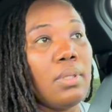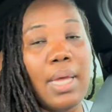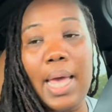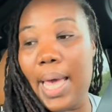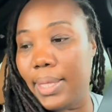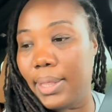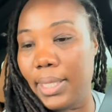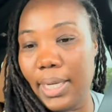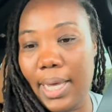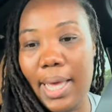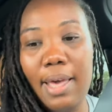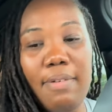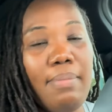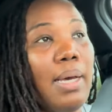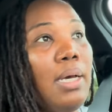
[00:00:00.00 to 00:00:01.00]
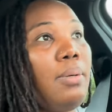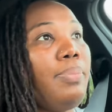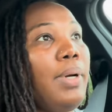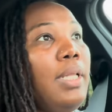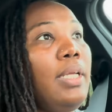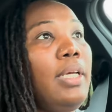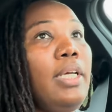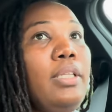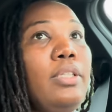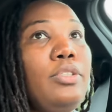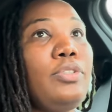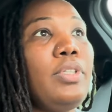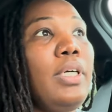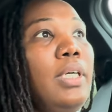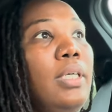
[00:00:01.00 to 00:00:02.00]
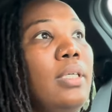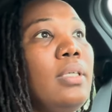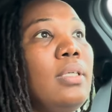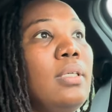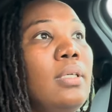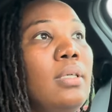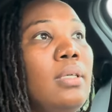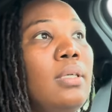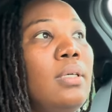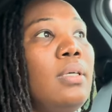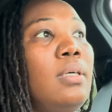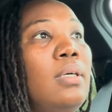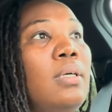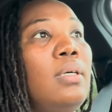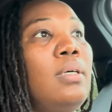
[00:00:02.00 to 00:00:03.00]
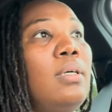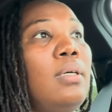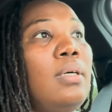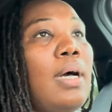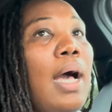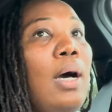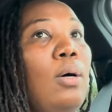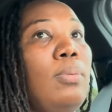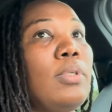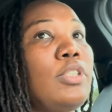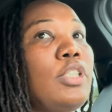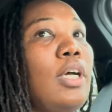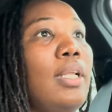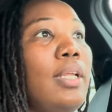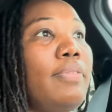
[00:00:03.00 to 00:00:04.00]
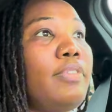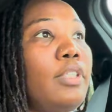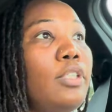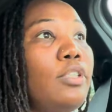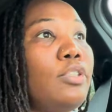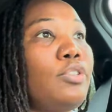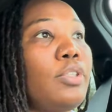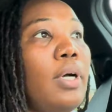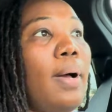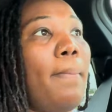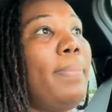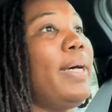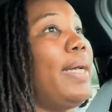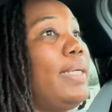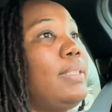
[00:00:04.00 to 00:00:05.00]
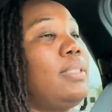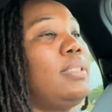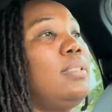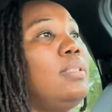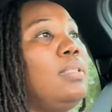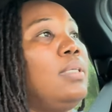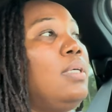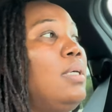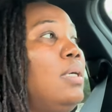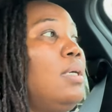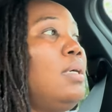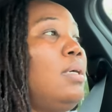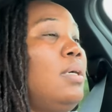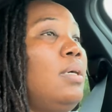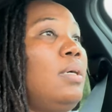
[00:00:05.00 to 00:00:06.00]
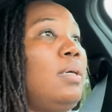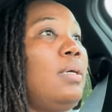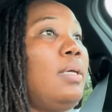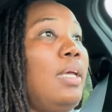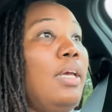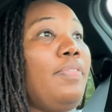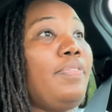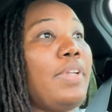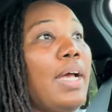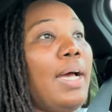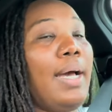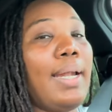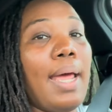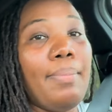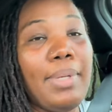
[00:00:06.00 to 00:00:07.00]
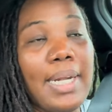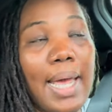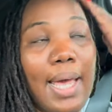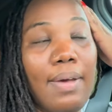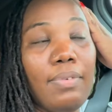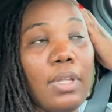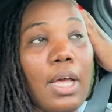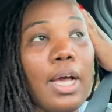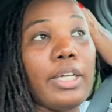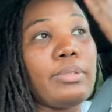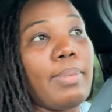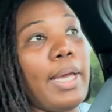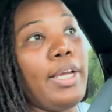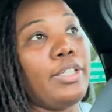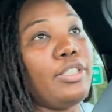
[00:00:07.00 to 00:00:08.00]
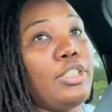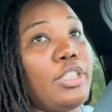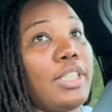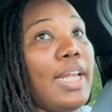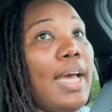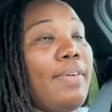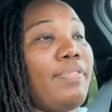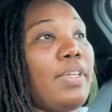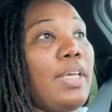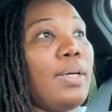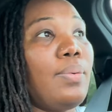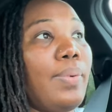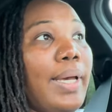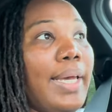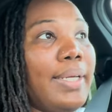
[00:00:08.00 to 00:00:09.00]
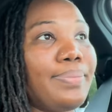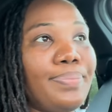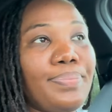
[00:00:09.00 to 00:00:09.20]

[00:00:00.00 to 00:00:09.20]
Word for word: I think I have my umbrella in the trunk. I hope LaShawn left it in the trunk. But if not, I mean, I have locks. My hair is just going to have to get wet.